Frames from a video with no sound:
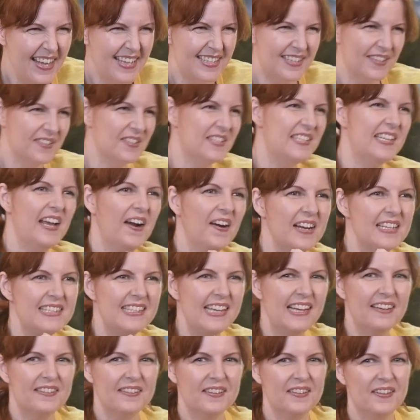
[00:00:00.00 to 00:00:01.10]
So Sarah
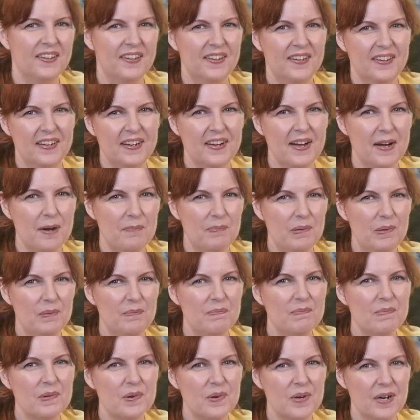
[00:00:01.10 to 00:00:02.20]
sent along a couple
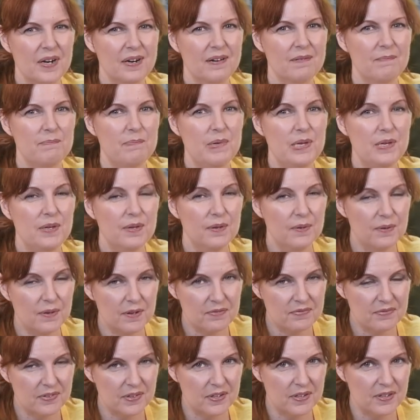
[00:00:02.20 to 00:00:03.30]
more
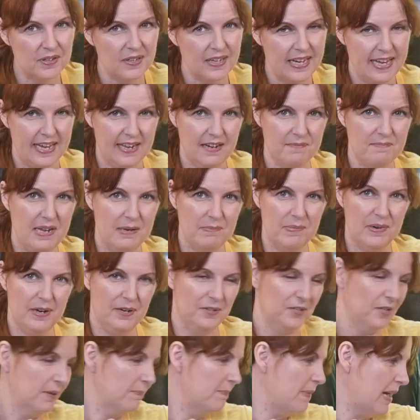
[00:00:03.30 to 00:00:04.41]
beautiful handmade
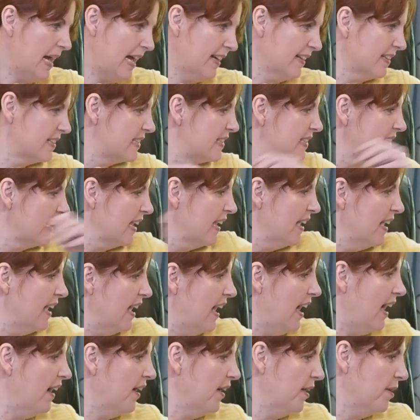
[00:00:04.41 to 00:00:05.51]
project bags.
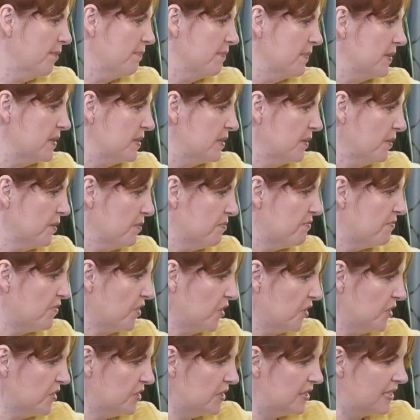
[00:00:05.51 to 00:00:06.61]
So the
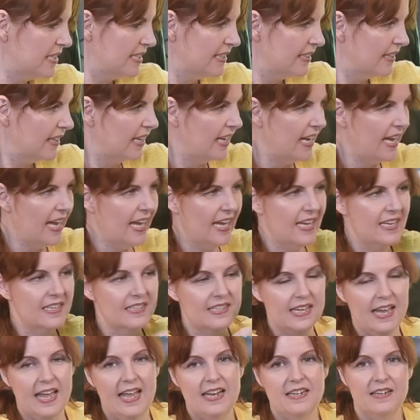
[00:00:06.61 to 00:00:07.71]
first
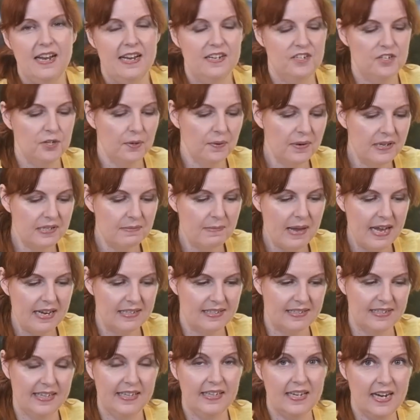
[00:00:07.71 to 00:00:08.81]
is, and she always
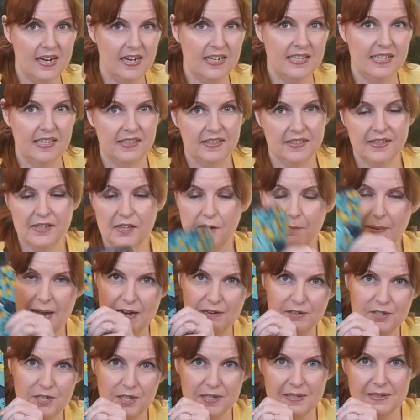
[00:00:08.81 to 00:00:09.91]
makes, like Gary said, the little
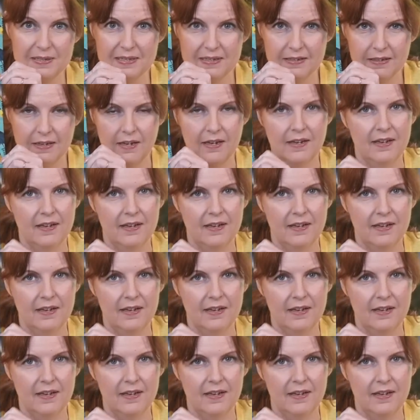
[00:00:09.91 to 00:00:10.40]
pouches.